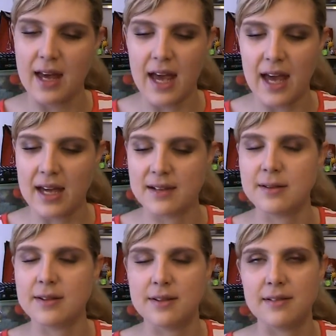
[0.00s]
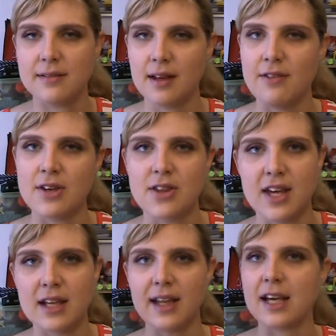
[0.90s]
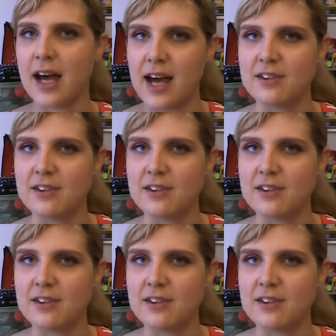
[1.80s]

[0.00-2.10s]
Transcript: and everything, like kind